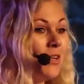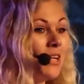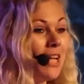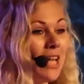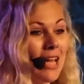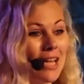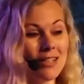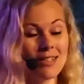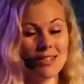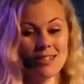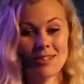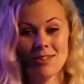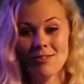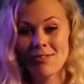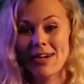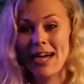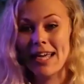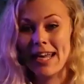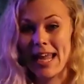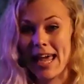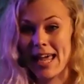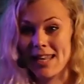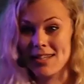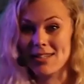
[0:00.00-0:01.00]
gets the
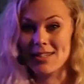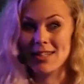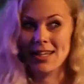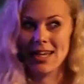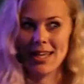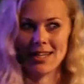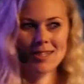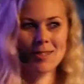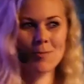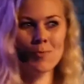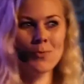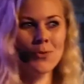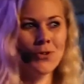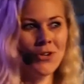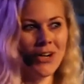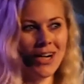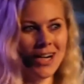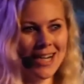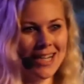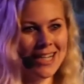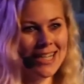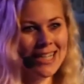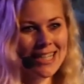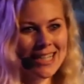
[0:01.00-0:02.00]
right answer gets a
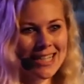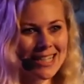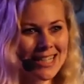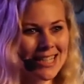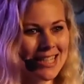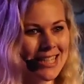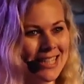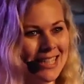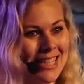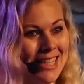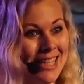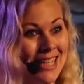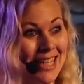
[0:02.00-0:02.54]
prize.